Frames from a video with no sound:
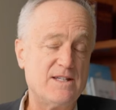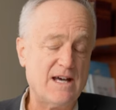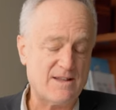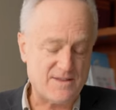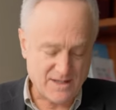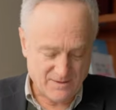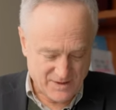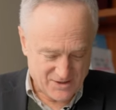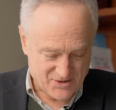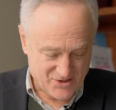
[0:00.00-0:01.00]
death of
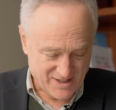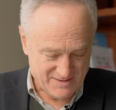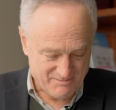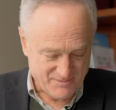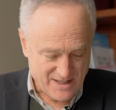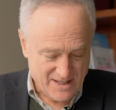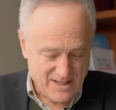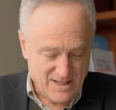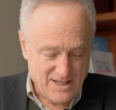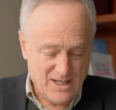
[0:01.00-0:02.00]
his son.
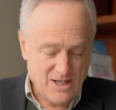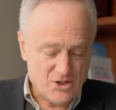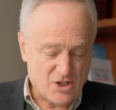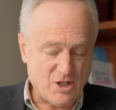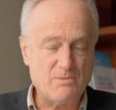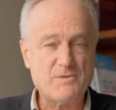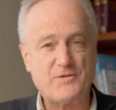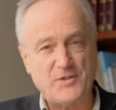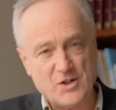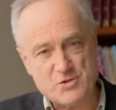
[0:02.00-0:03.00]
So the
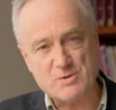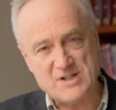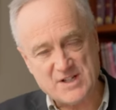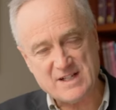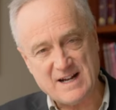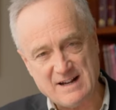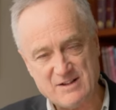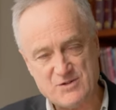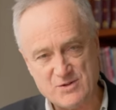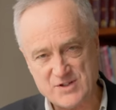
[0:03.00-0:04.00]
first reason that I
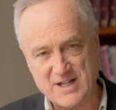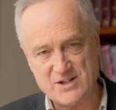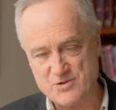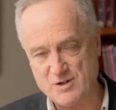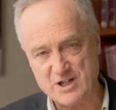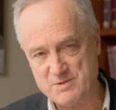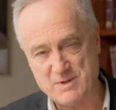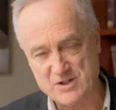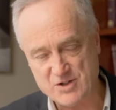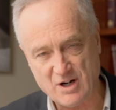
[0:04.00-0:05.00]
think suicide is wrong is
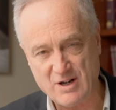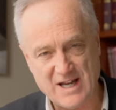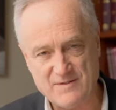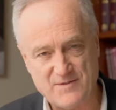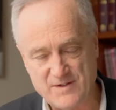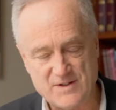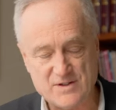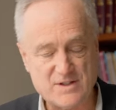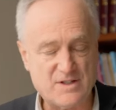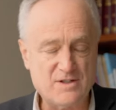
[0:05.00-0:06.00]
because our life eh,
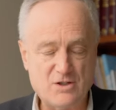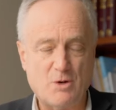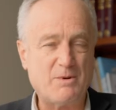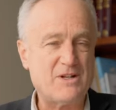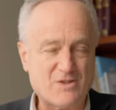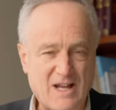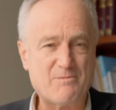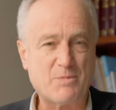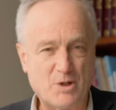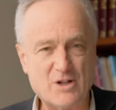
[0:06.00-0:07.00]
nobody's
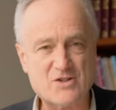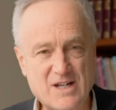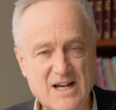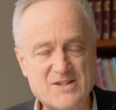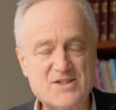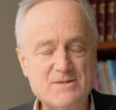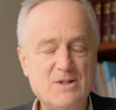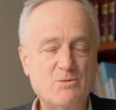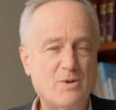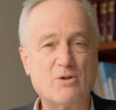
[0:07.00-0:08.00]
life belongs to us.
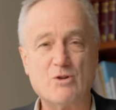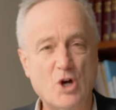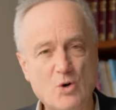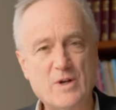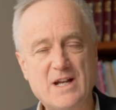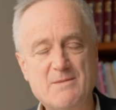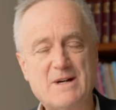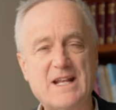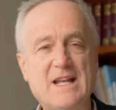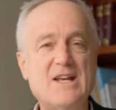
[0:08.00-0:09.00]
We don't own
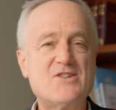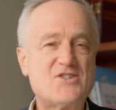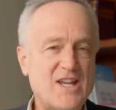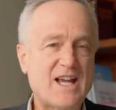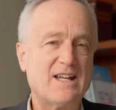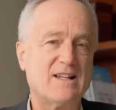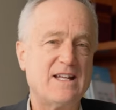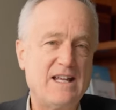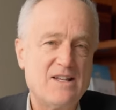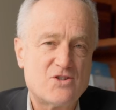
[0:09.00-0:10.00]
anybody.
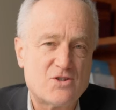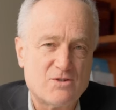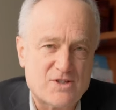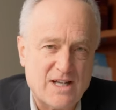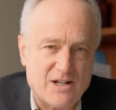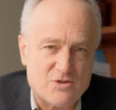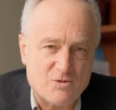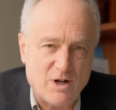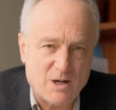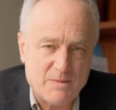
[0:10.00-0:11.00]
Secondly, suicide is
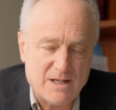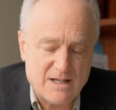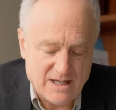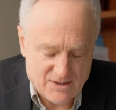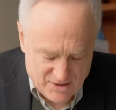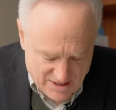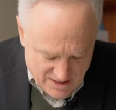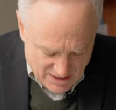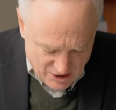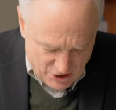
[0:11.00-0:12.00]
wrong because
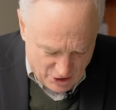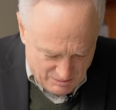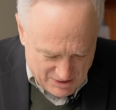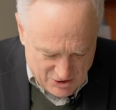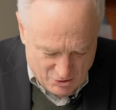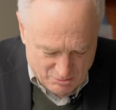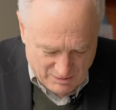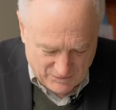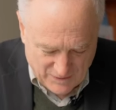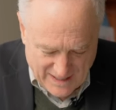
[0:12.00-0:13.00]
humans
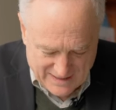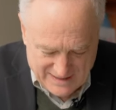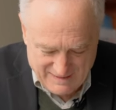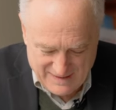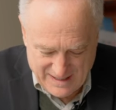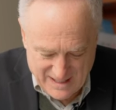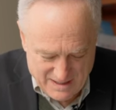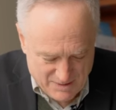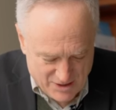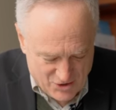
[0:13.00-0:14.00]
reflect the
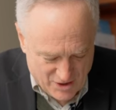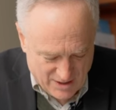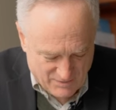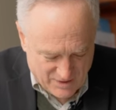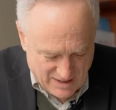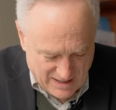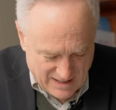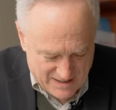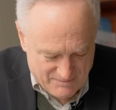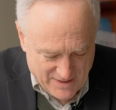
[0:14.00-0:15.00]
image of
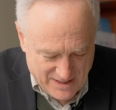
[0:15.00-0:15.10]
God.